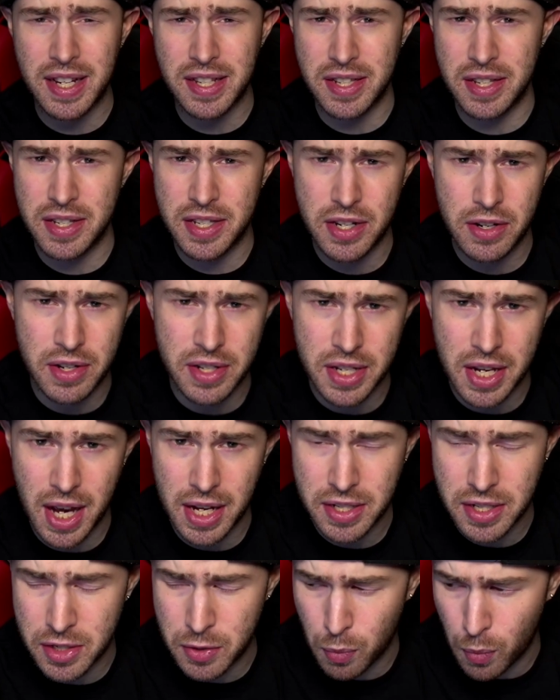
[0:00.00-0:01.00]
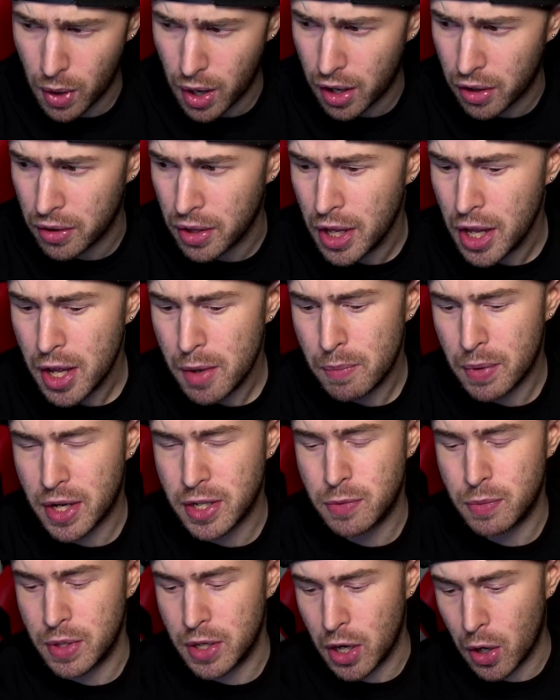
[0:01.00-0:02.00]
and Series S as well,
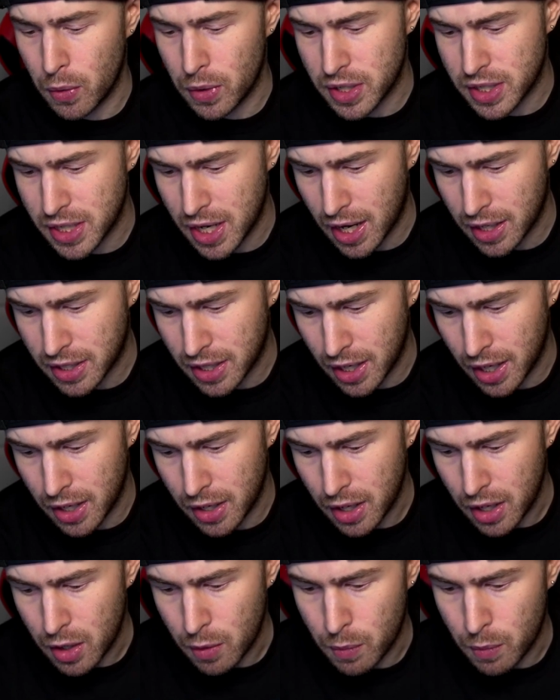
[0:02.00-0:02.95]
because we know an exact date,